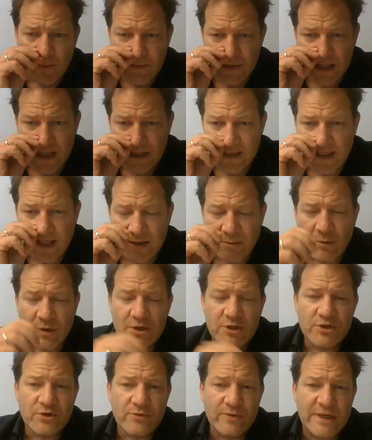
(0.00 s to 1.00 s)
that they
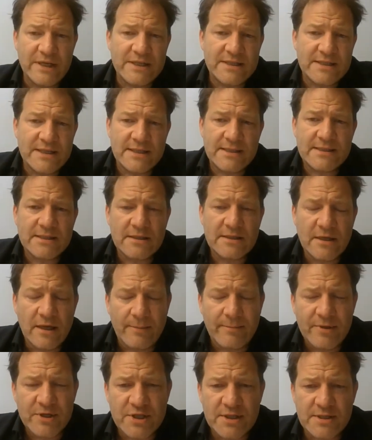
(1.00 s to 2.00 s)
want to reach this
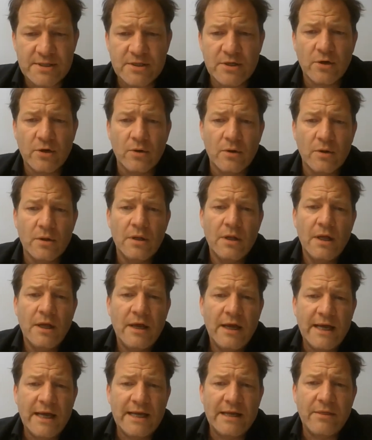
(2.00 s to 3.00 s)
ambitious goal
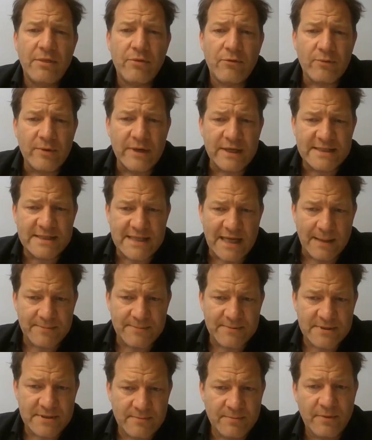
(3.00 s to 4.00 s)
in 3
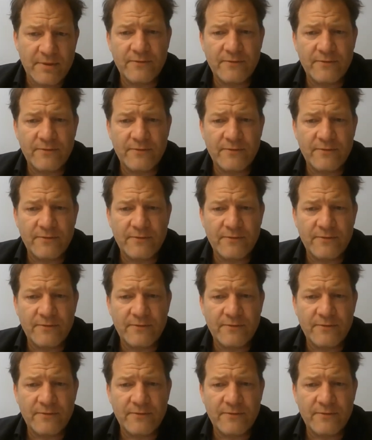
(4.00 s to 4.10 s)
steps.